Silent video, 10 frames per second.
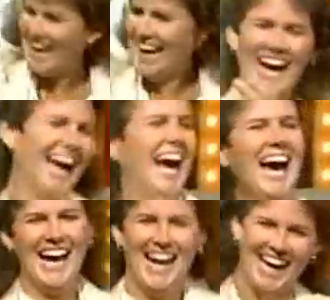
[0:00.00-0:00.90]
Kathy,
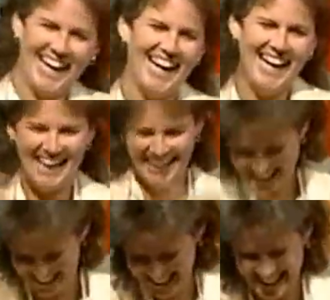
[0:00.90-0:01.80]
you want to
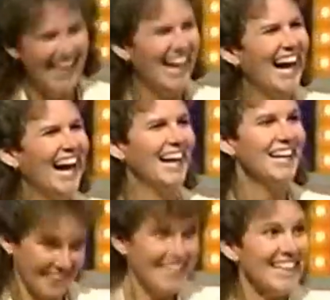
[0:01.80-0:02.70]
know what you won?
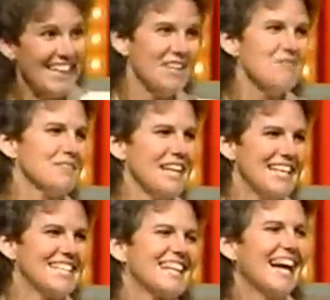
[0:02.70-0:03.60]
All right,
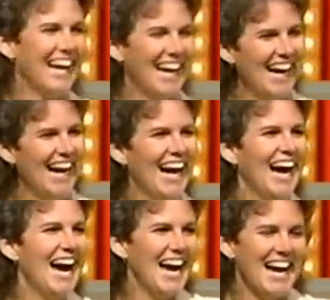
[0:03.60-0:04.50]
Rod, tell her.
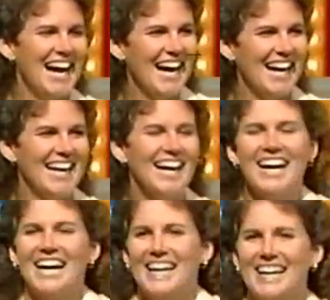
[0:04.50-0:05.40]
Okay, Peter.
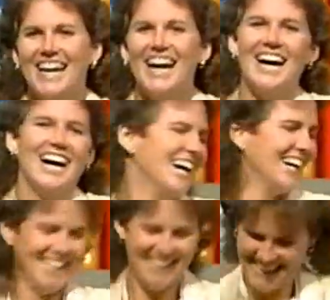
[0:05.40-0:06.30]
Kathy,
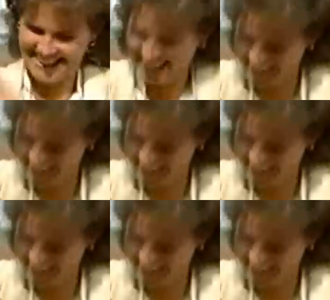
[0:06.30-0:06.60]
you've won a